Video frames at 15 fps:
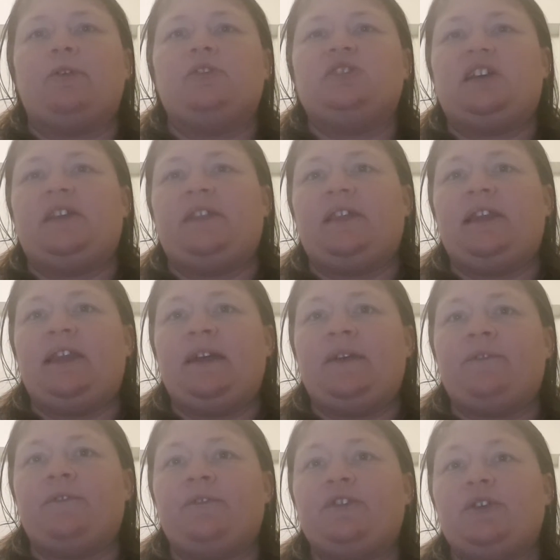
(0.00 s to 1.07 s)
in the
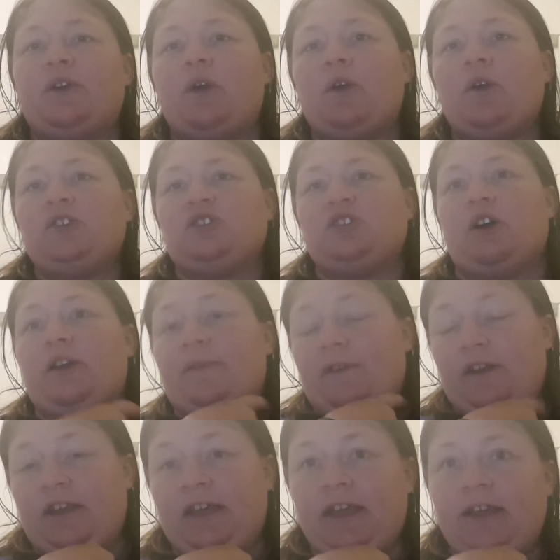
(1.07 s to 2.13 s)
left side of her
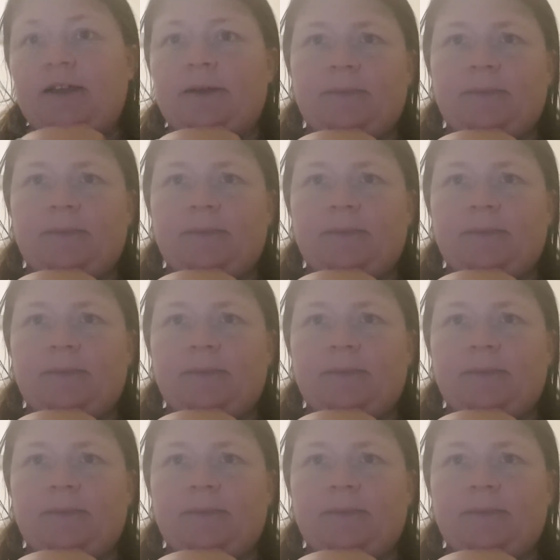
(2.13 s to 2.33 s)
neck,